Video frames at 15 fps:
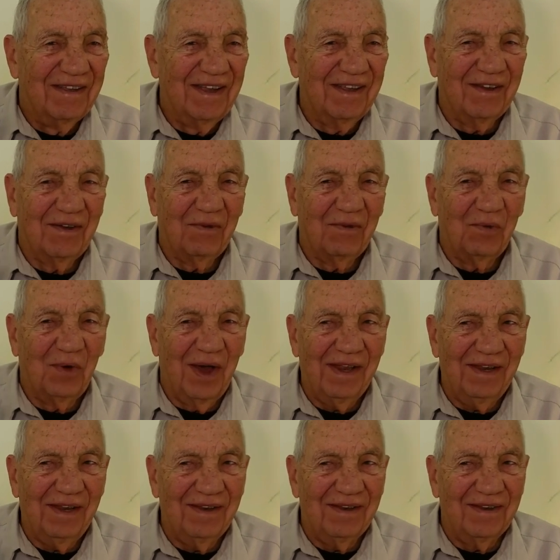he thought,
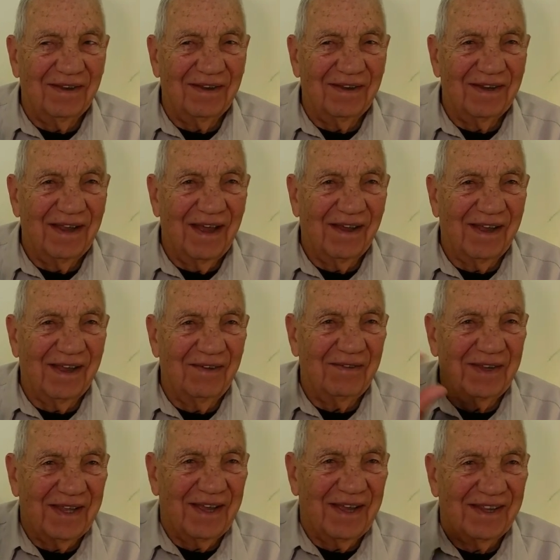what? How come
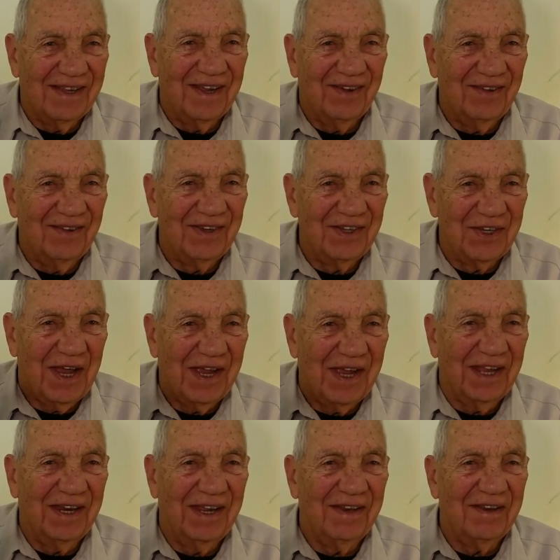it's not, you know, he's
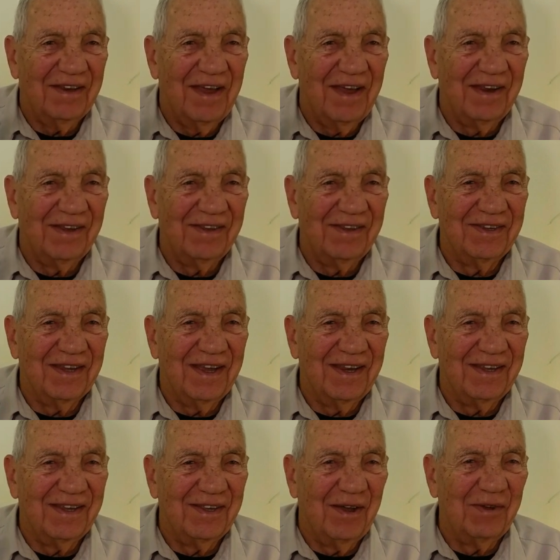shaking it and, it's,
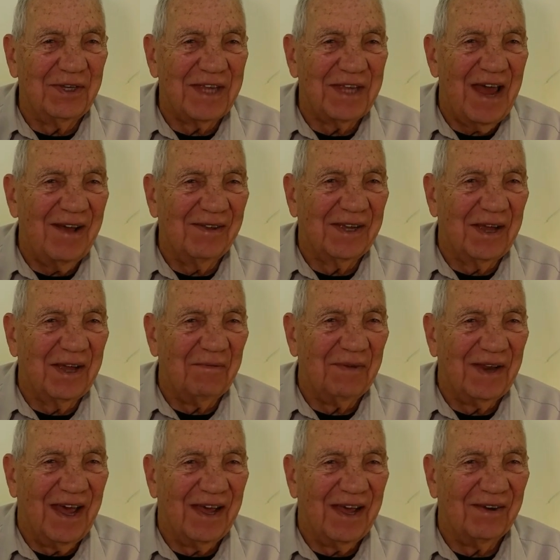and there's no sound
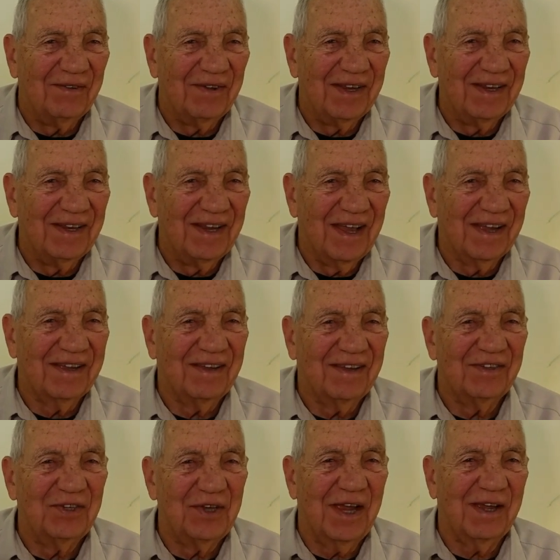coming out of it like
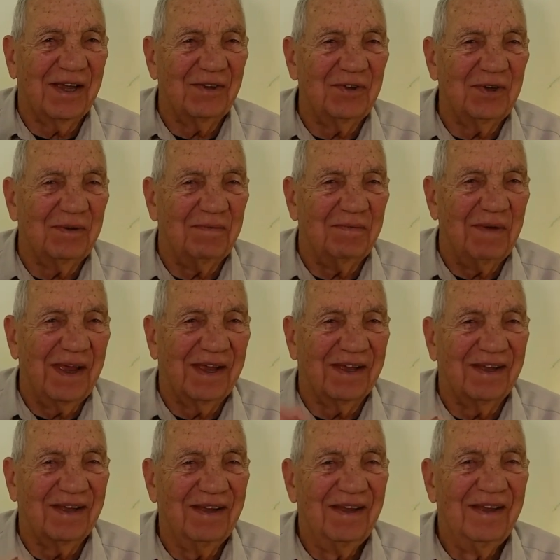a shaker should make.
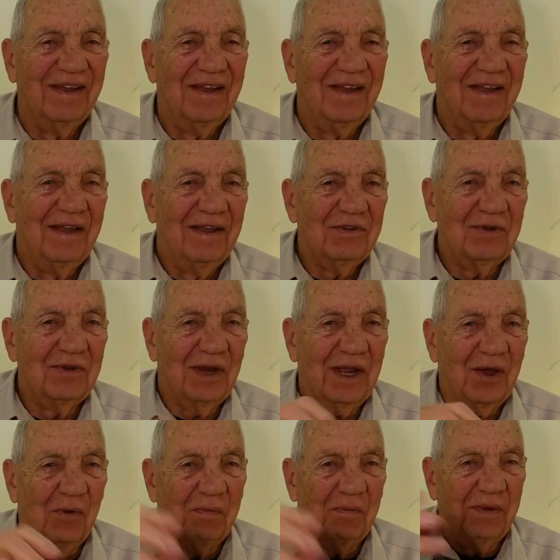So
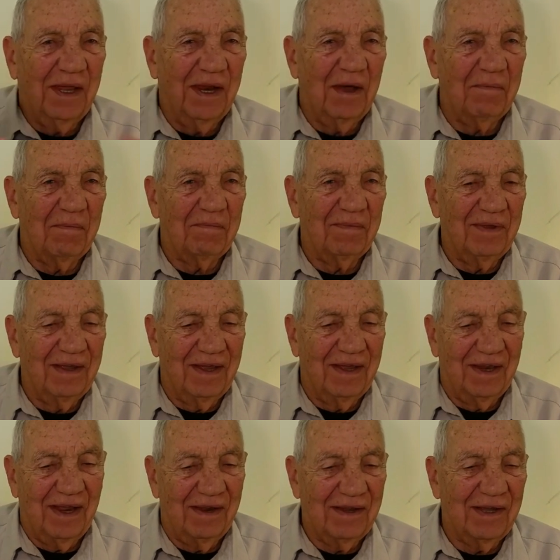he opened it up
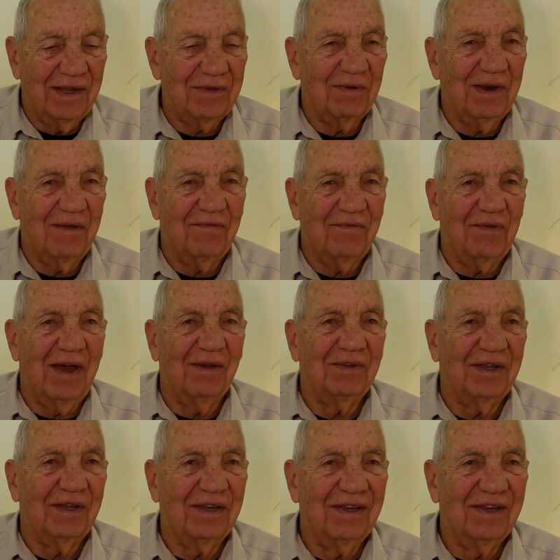and then that's where they
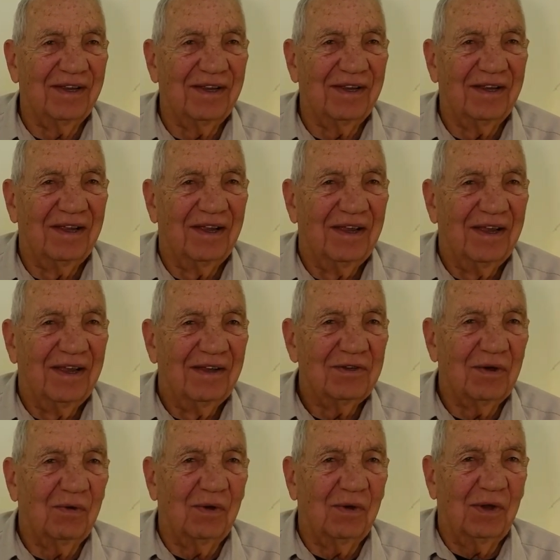found it.
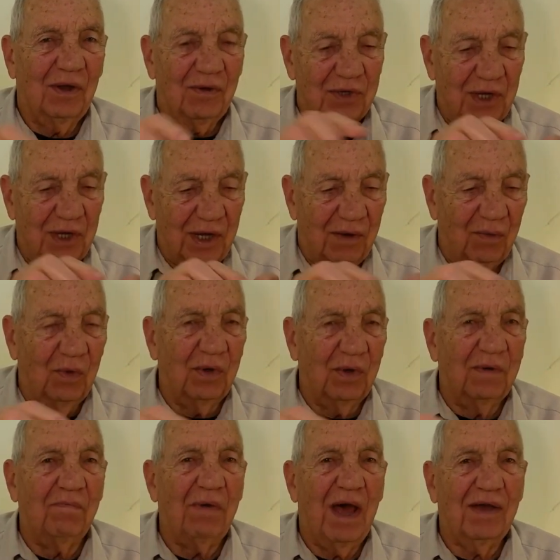So all those little
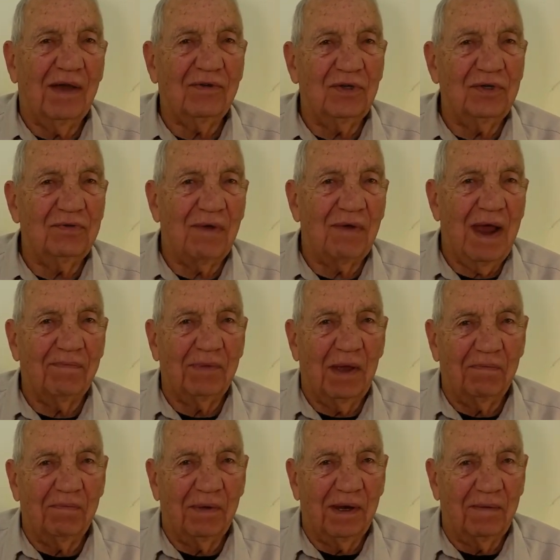wooden boxes wrapped
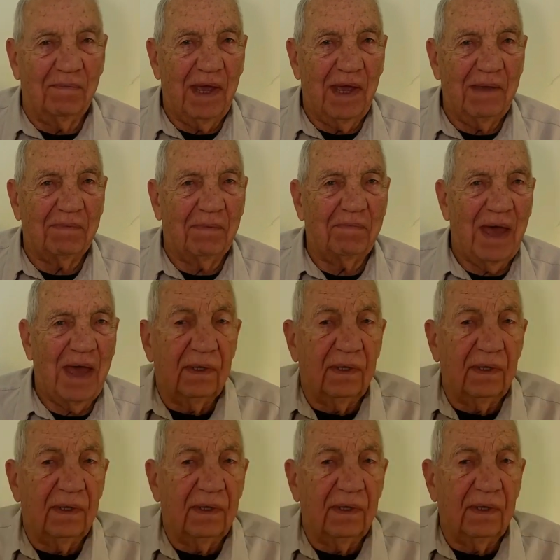up in the paper
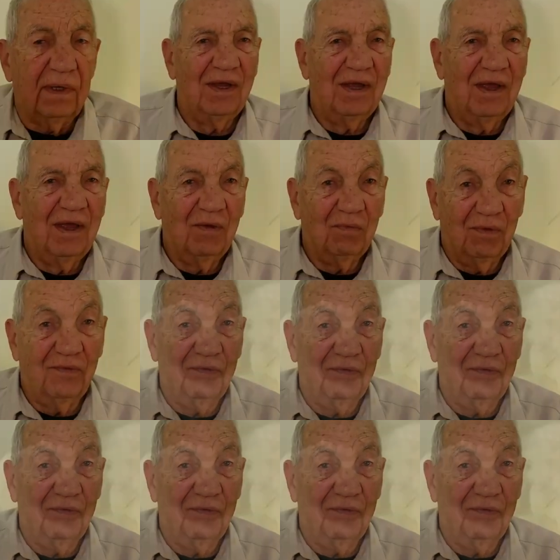package were